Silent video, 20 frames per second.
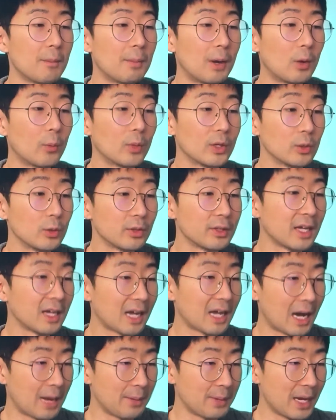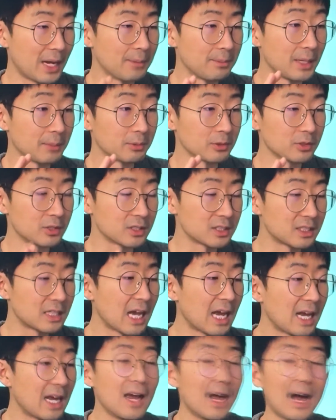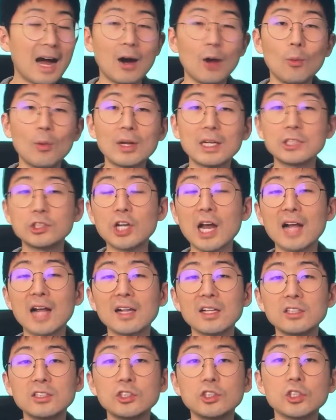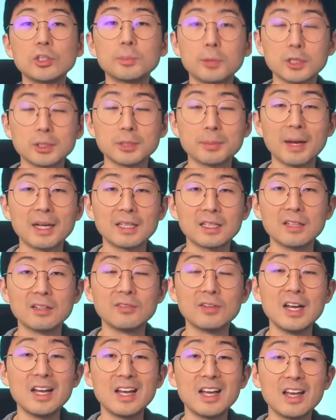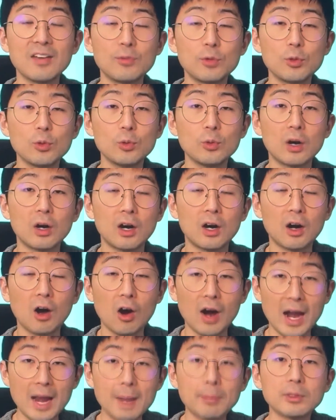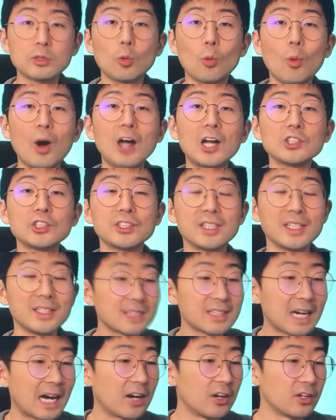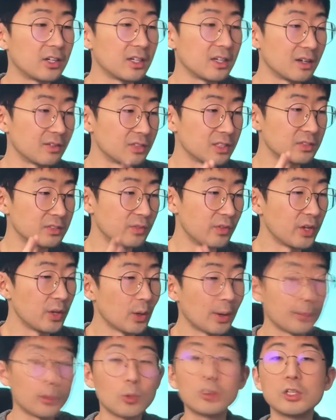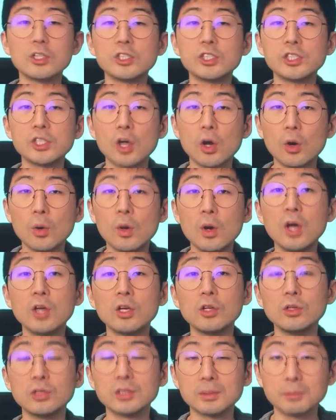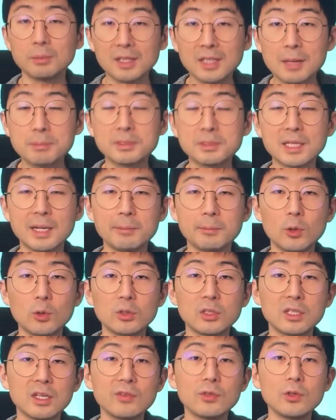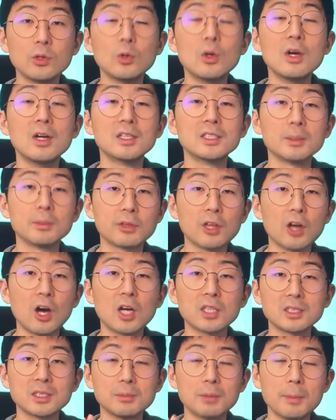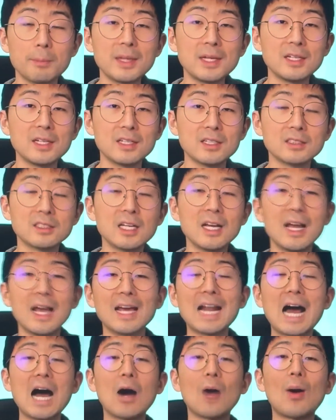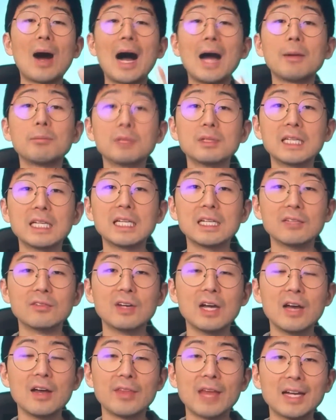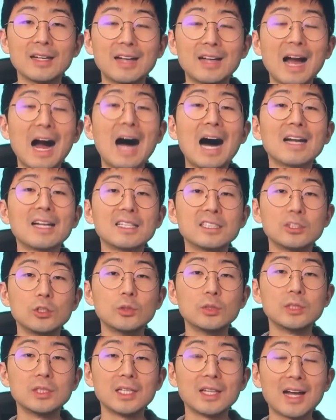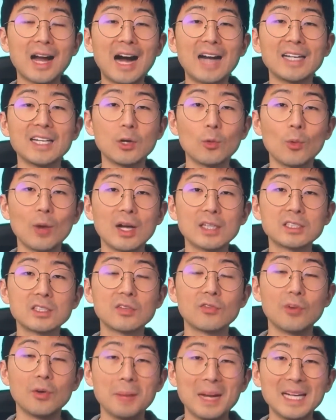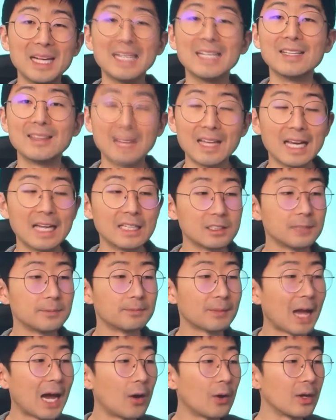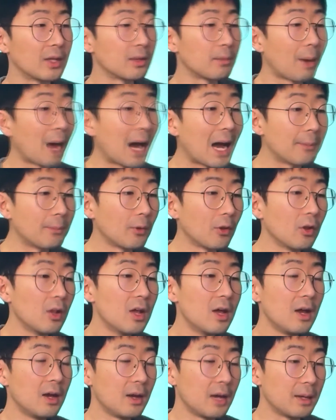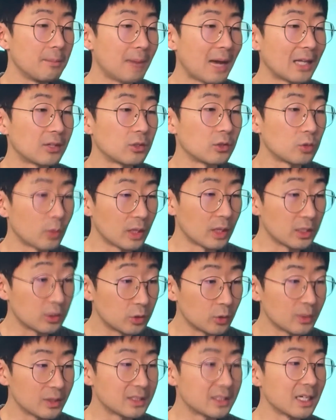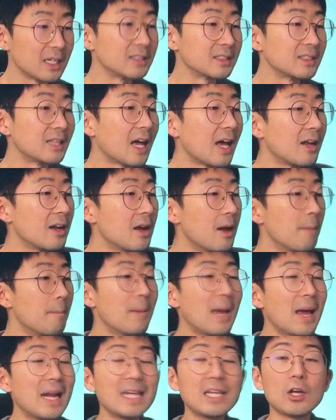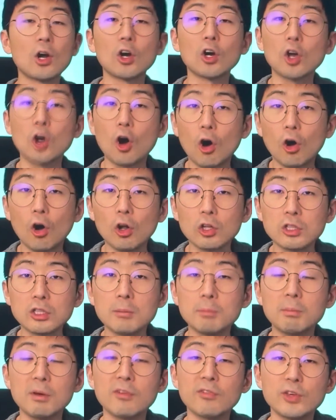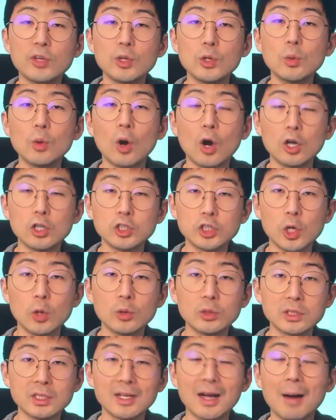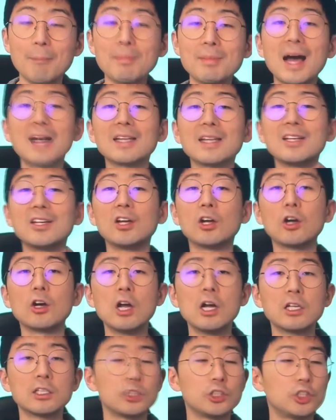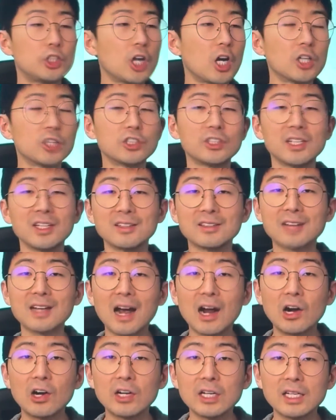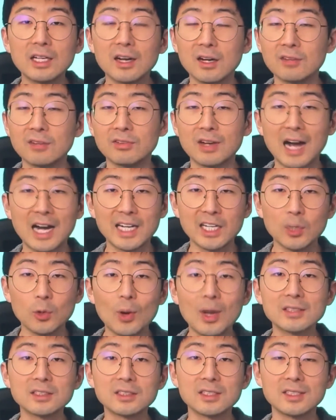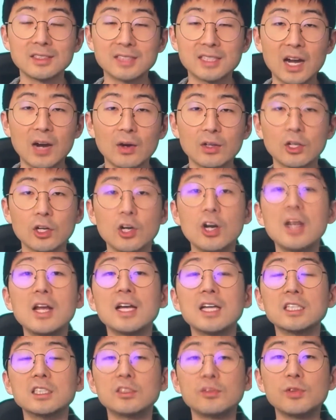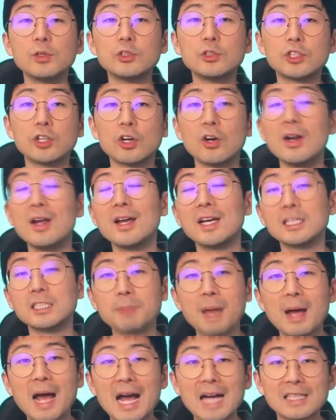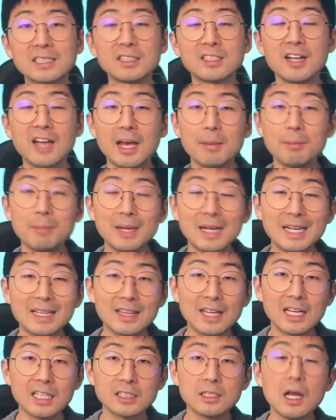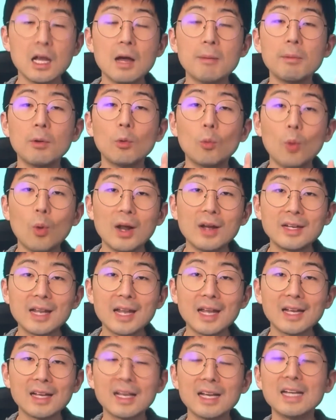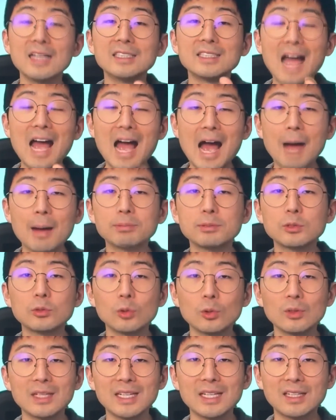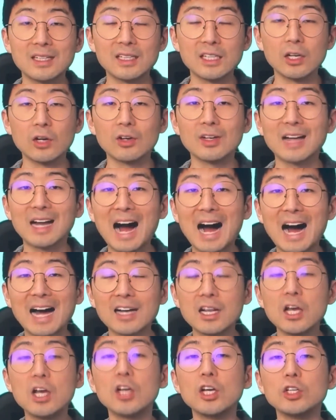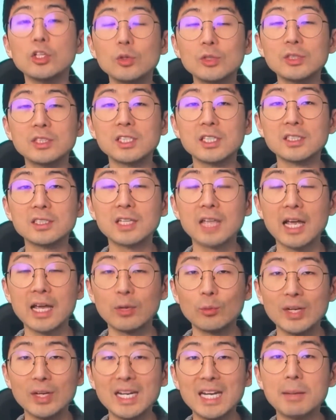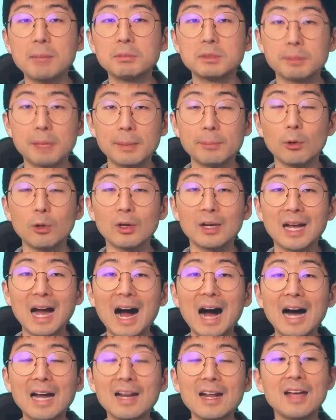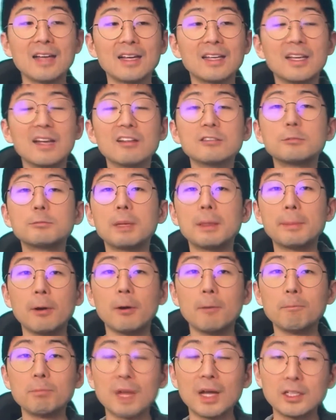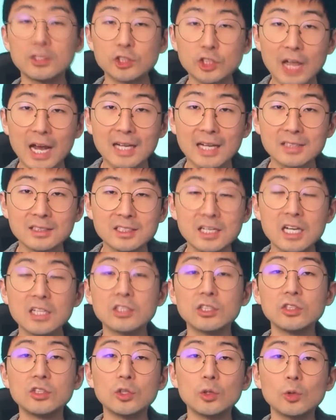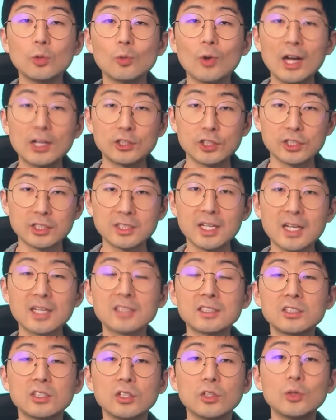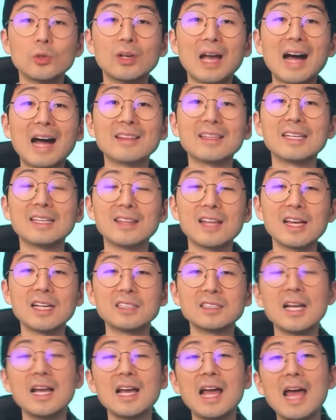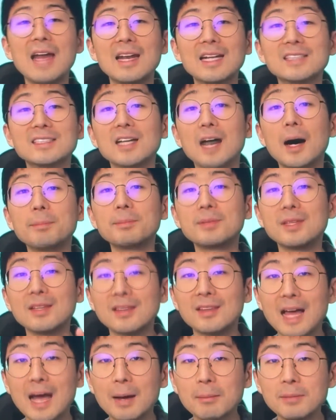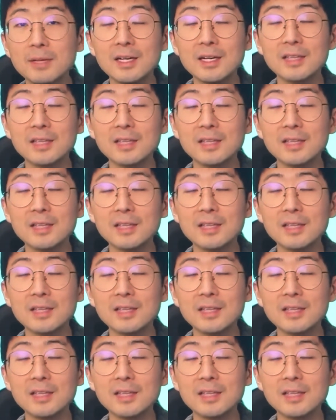about what you think I may be able to say. I want to challenge your perspective. If you uh, are able to watch the entirety of this video, I'm going to show you some clips. I'm going to give you some thoughts, some opinions, and how I believe that God is using Kanye West for many things. Now, in the Bible, in Matthew 22, it says that many are called, but few are chosen. Yeah. I'm not here to judge the entirety of Kanye West, his character, his future, his past, and many things. But one thing is absolutely clear God uses and redeems people. God gives people a chance to do righteous things, to do godly things, mm-hmm. and it's up to them